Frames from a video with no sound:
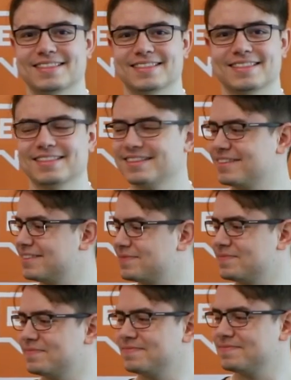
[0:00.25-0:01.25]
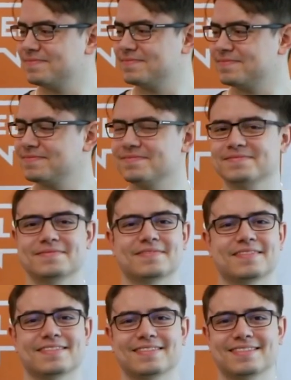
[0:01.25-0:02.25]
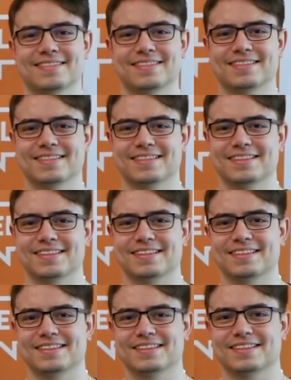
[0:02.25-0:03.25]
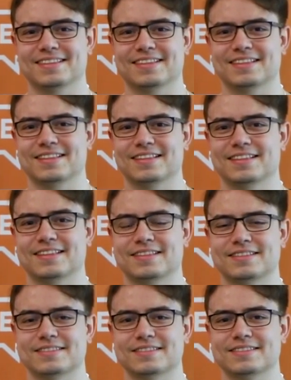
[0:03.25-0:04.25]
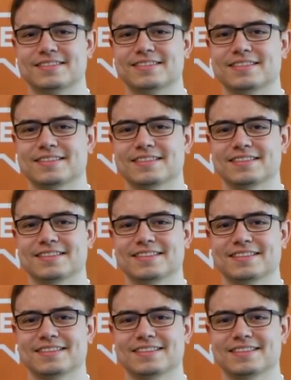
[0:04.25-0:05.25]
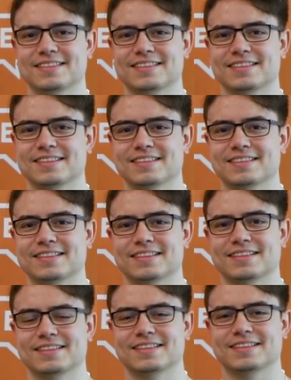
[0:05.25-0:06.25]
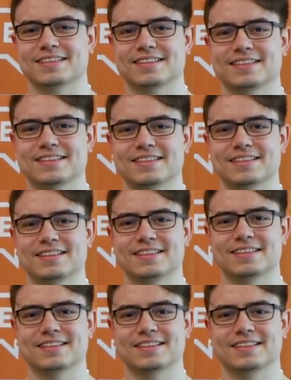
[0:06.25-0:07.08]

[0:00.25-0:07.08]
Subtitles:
(not speaking)